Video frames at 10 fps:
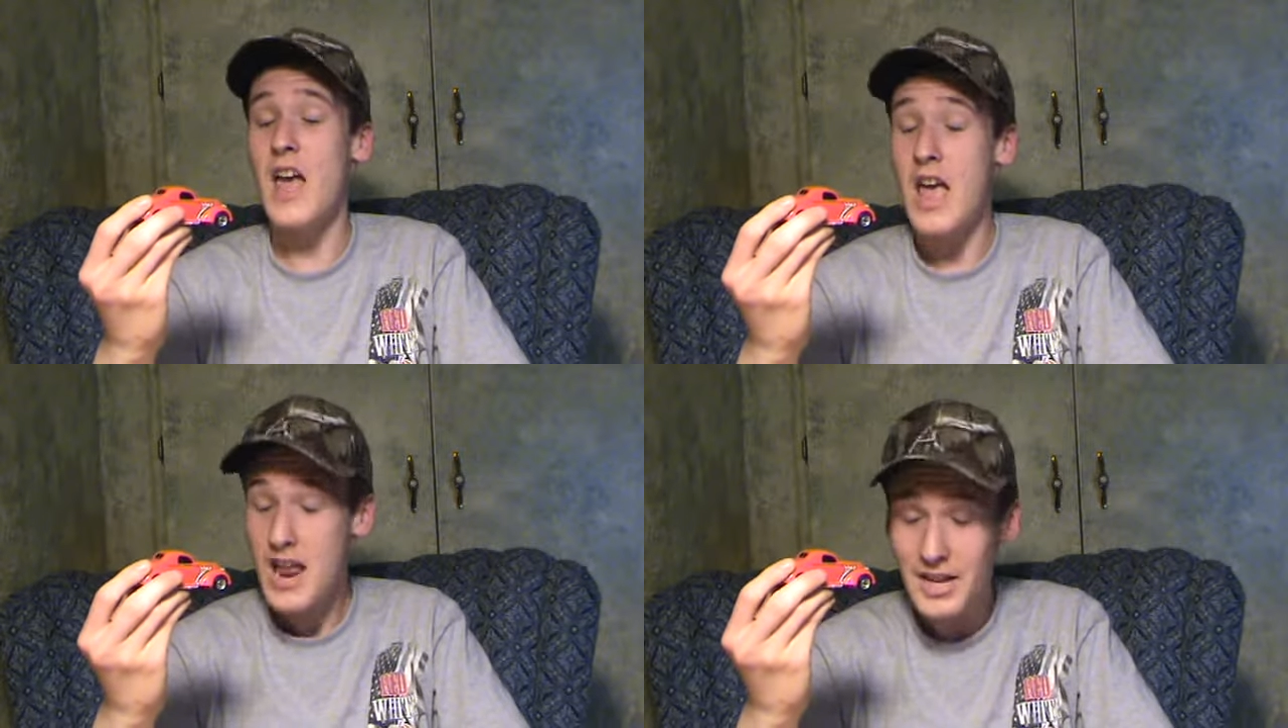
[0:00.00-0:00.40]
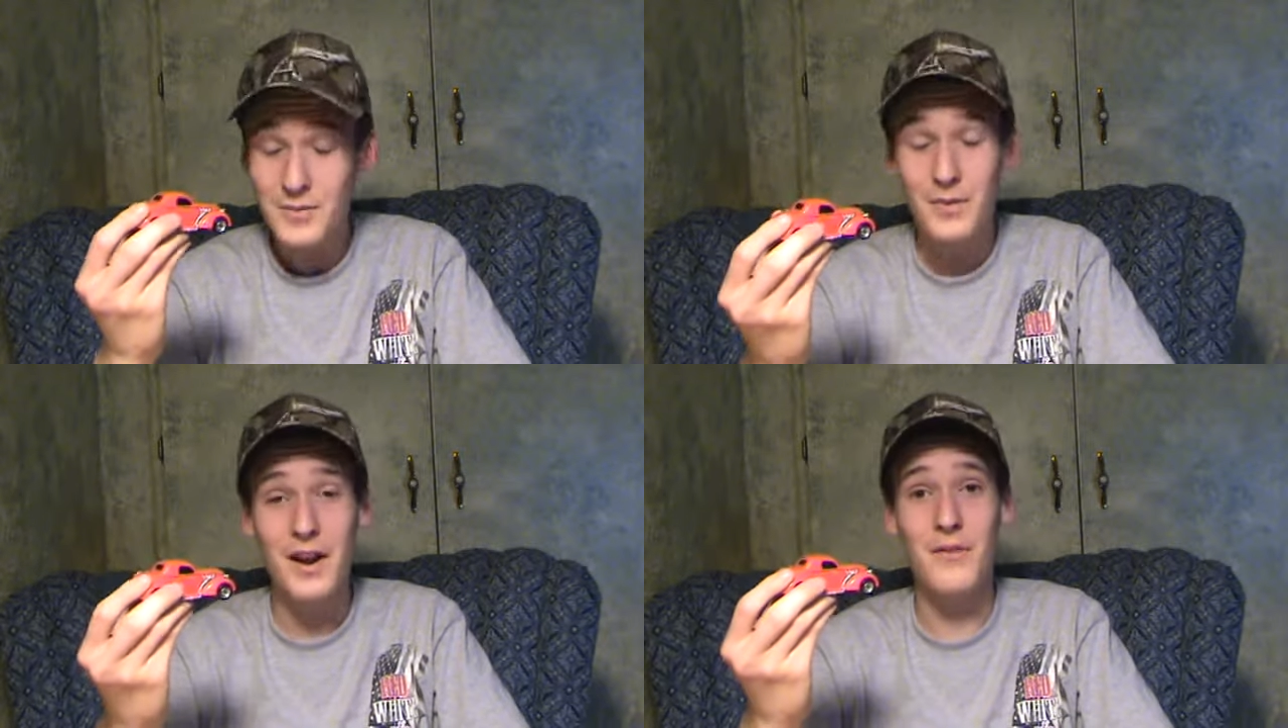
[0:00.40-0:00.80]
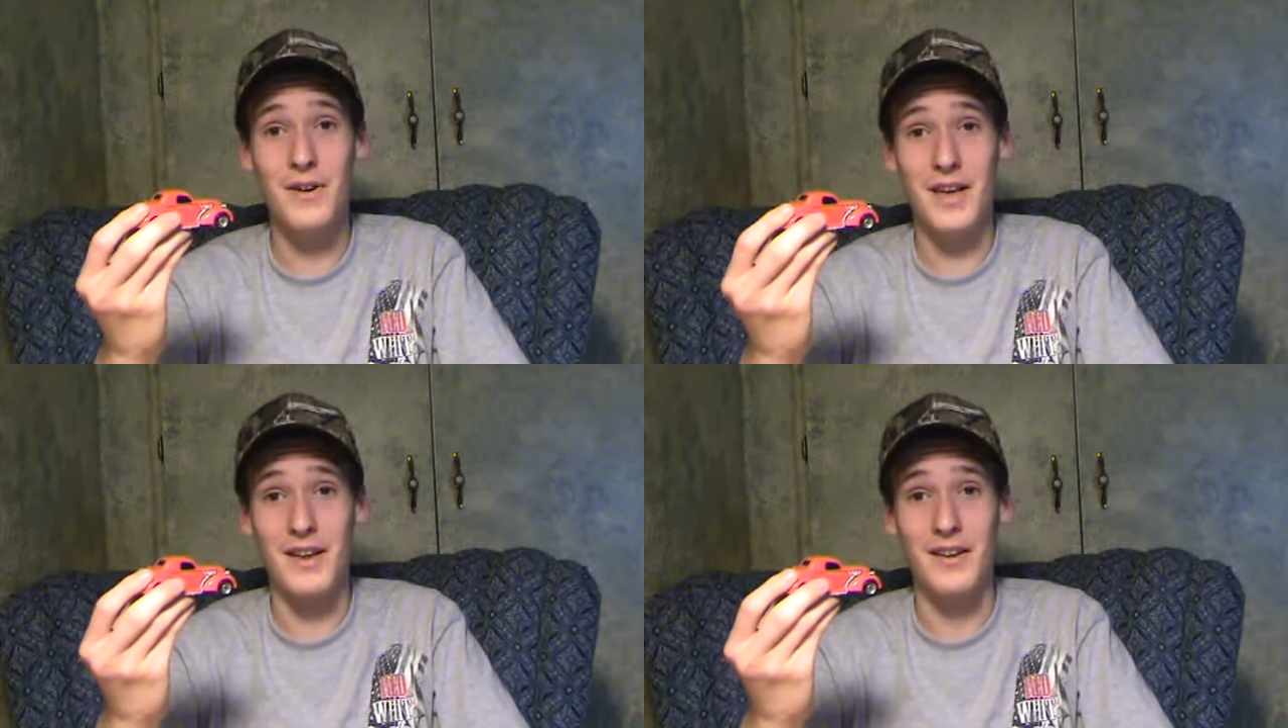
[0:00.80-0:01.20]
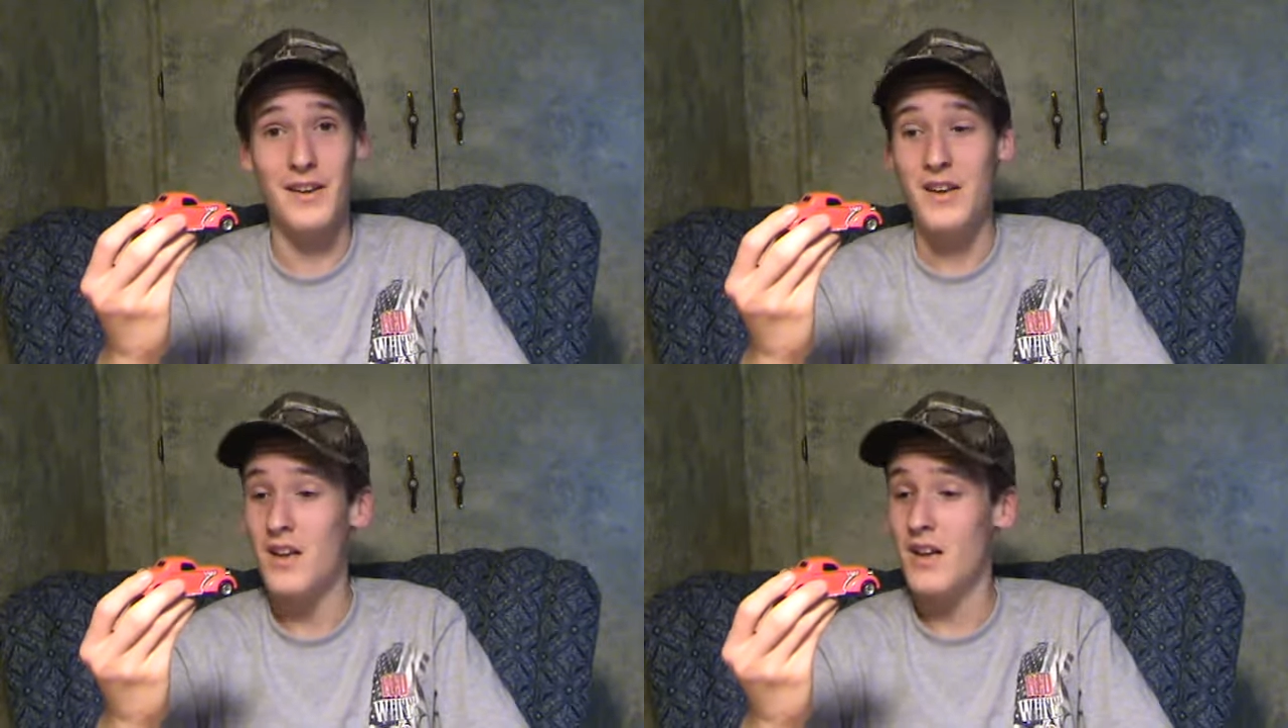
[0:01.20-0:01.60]
and it's bright red.
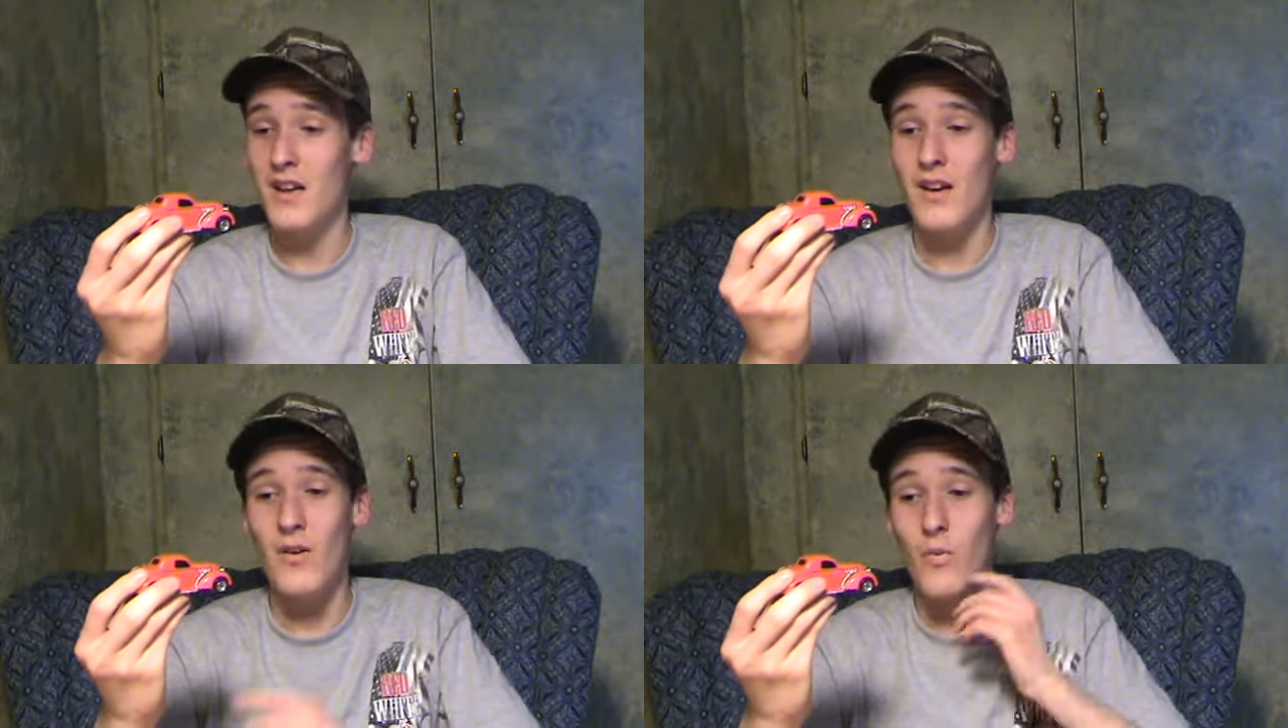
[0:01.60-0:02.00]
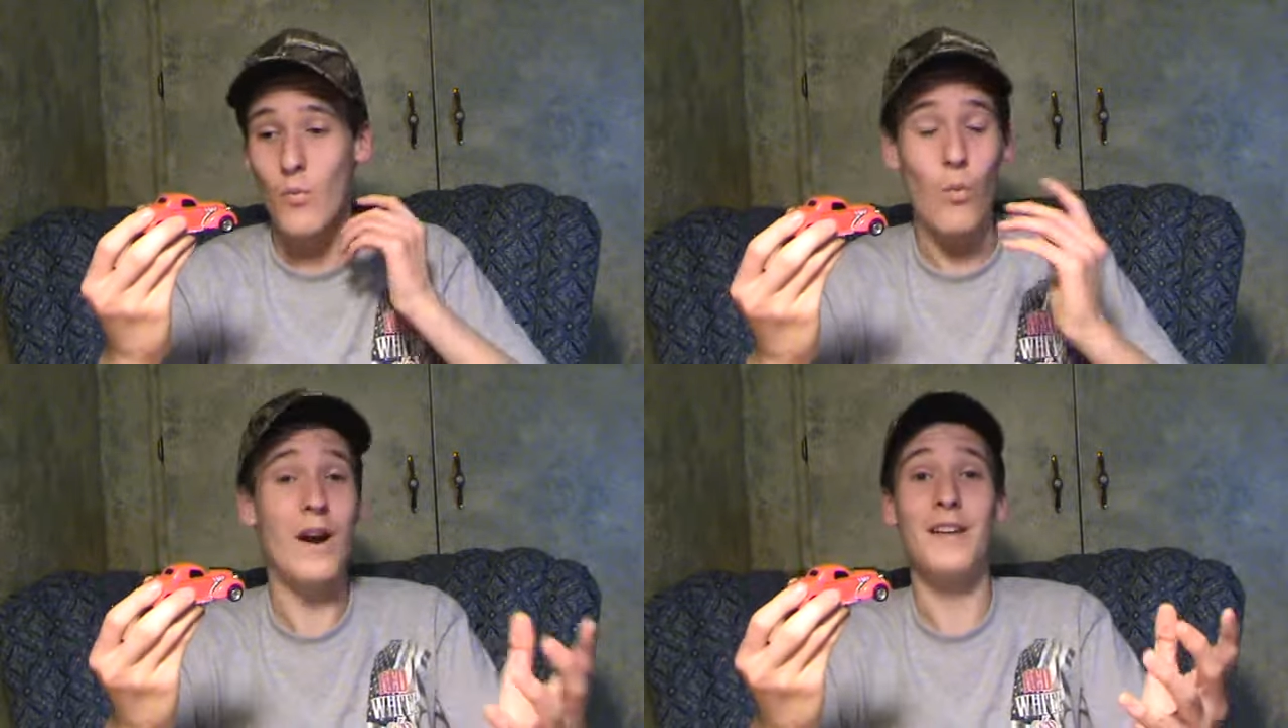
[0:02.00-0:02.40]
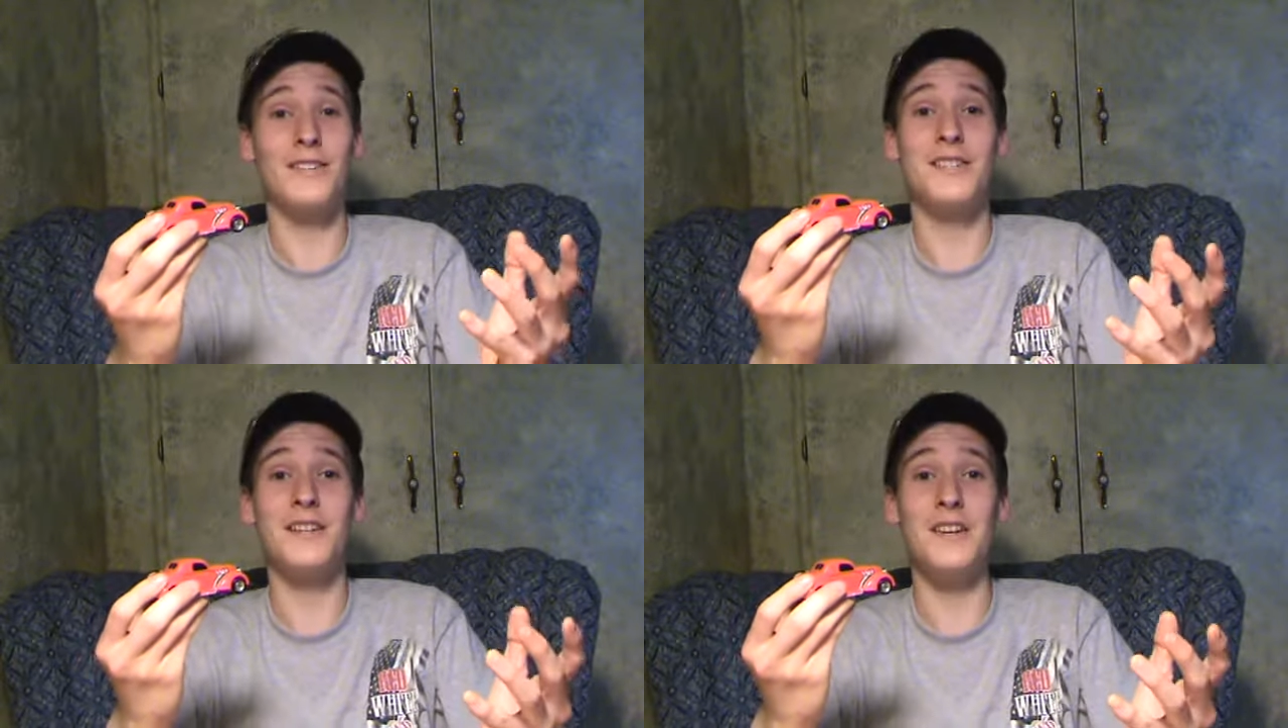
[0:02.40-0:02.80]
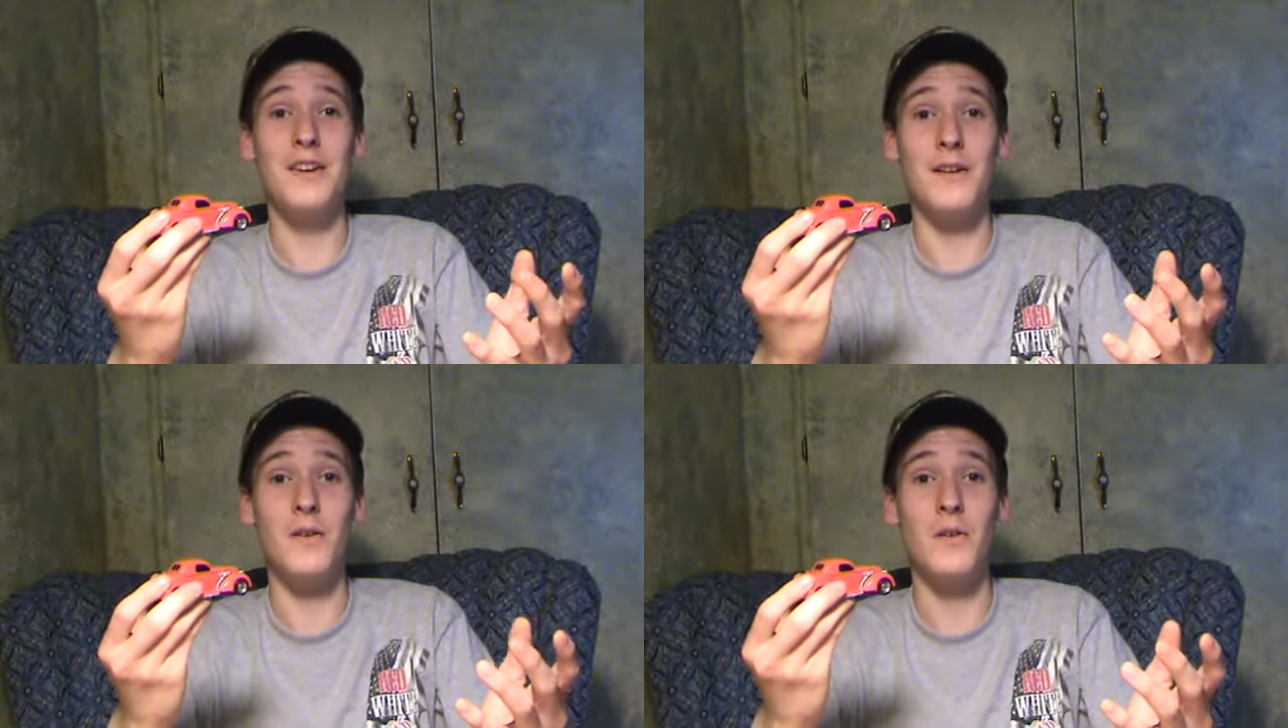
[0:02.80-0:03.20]
What else do you need to
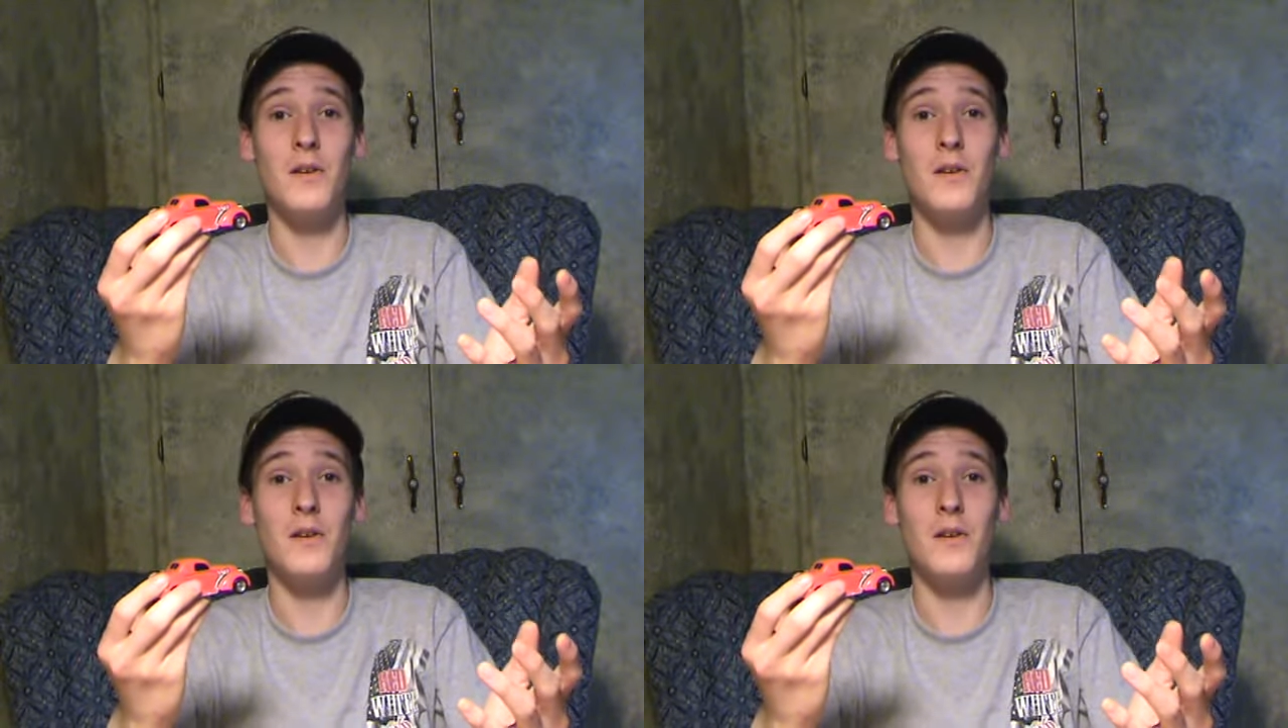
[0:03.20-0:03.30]
know?